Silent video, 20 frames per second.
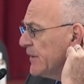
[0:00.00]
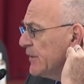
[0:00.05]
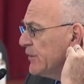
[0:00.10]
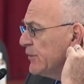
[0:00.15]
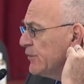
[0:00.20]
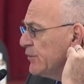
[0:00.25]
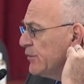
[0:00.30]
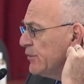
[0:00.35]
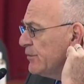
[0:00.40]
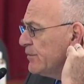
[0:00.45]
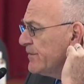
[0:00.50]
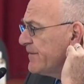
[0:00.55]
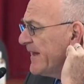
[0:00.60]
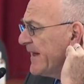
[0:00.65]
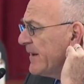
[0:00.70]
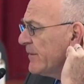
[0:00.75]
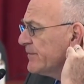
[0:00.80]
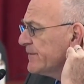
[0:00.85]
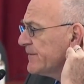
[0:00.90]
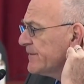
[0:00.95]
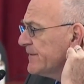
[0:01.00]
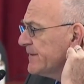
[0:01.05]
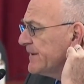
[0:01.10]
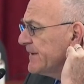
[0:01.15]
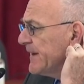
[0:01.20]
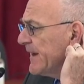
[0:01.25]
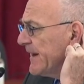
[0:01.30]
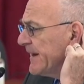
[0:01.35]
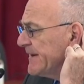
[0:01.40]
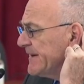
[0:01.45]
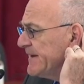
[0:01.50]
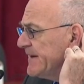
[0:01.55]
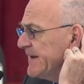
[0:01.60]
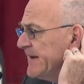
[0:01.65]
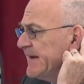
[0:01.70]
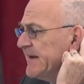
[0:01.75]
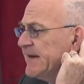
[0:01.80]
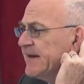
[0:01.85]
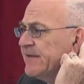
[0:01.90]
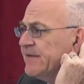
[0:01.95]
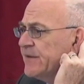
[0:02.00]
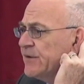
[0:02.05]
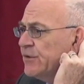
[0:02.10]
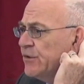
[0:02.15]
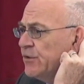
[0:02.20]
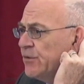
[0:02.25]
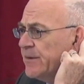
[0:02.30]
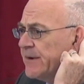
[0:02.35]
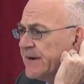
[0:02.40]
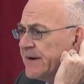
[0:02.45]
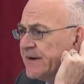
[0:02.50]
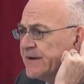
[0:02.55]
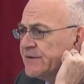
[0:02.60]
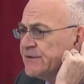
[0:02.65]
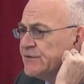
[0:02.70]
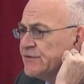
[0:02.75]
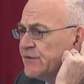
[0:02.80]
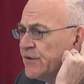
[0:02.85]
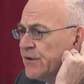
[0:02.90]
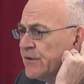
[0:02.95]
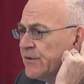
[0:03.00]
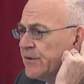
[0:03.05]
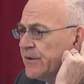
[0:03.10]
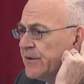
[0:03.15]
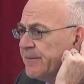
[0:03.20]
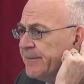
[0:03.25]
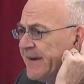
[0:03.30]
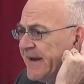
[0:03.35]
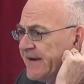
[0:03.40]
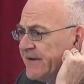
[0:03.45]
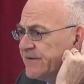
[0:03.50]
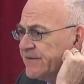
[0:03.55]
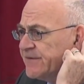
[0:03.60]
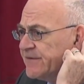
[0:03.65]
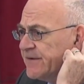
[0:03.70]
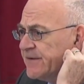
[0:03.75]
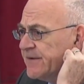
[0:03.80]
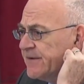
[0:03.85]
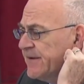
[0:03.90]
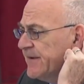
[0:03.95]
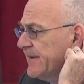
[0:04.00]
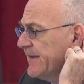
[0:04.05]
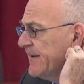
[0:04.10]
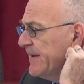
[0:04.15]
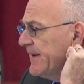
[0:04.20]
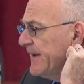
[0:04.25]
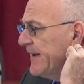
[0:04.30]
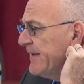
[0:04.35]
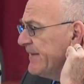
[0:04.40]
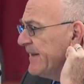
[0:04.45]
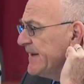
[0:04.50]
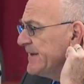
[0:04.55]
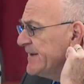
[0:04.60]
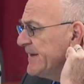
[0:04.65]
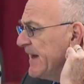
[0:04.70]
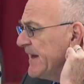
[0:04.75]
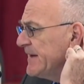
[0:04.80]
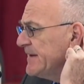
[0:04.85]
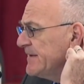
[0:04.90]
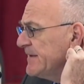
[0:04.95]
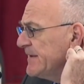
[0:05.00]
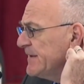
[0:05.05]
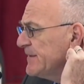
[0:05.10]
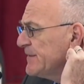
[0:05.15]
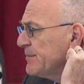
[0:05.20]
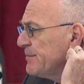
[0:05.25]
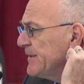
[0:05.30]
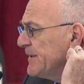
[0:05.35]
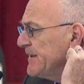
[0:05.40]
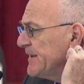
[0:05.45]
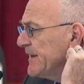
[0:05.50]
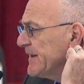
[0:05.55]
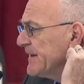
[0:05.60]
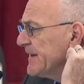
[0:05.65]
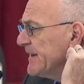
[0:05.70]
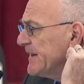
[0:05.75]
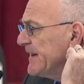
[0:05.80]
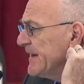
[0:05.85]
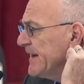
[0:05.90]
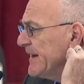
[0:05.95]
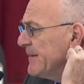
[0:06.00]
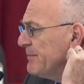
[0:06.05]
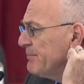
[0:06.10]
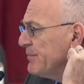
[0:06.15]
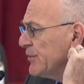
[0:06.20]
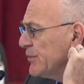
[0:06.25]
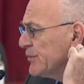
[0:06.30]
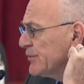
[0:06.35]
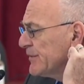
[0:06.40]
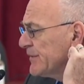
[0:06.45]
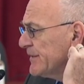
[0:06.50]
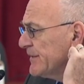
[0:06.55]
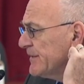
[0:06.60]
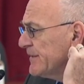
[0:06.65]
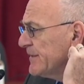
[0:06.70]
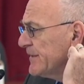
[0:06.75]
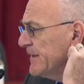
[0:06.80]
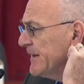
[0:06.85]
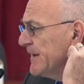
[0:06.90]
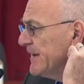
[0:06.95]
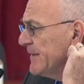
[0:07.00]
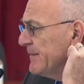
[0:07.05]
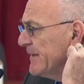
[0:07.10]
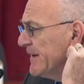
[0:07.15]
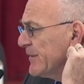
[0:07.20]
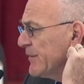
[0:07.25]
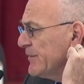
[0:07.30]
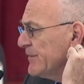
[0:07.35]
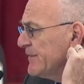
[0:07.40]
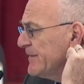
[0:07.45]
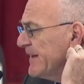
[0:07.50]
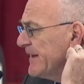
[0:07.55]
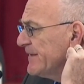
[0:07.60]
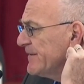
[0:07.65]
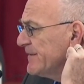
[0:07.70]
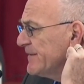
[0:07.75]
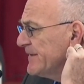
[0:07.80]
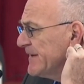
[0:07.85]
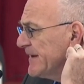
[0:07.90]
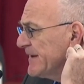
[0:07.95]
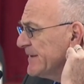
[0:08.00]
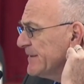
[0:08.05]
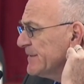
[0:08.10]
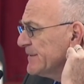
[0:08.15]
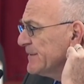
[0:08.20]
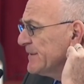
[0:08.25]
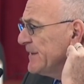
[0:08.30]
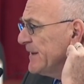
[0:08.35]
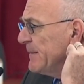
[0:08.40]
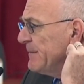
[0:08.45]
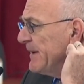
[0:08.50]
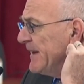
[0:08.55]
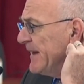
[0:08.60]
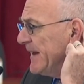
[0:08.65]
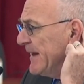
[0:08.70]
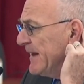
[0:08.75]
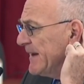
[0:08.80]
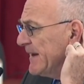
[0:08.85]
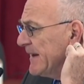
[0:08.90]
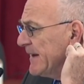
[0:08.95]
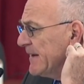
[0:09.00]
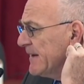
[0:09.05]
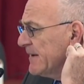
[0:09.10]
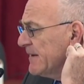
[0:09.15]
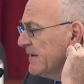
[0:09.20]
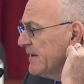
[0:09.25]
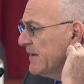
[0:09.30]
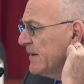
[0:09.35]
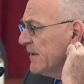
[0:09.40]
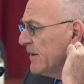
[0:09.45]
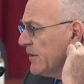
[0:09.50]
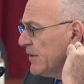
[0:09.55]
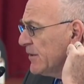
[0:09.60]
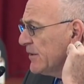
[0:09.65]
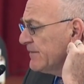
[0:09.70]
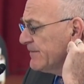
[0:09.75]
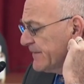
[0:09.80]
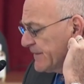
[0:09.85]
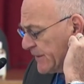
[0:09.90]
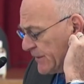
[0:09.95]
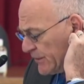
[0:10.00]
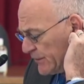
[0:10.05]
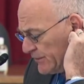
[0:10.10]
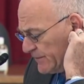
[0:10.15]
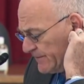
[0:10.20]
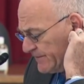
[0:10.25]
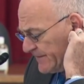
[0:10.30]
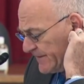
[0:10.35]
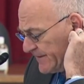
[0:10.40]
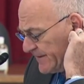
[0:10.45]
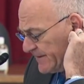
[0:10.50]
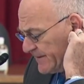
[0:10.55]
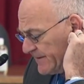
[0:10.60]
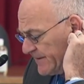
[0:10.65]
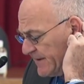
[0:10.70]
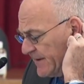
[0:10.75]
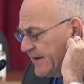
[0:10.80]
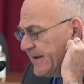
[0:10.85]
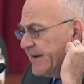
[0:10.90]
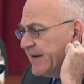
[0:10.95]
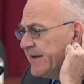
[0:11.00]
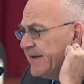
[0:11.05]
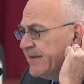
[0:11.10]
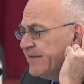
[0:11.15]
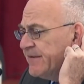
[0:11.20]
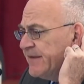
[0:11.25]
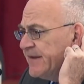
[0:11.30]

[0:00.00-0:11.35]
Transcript: 2019 in the New England Journal of Medicine. And that date is particularly important because that signaled the beginning of COVID. The